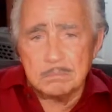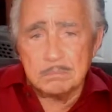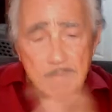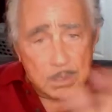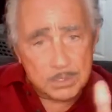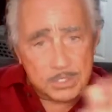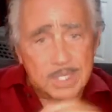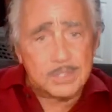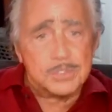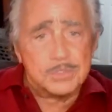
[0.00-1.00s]
Number
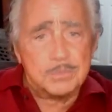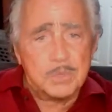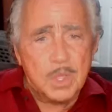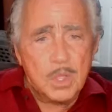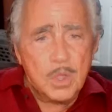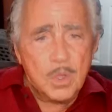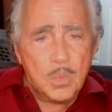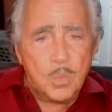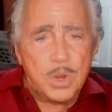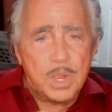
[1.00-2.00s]
six,
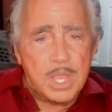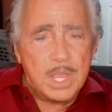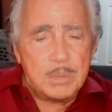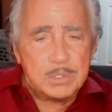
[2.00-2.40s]
we are able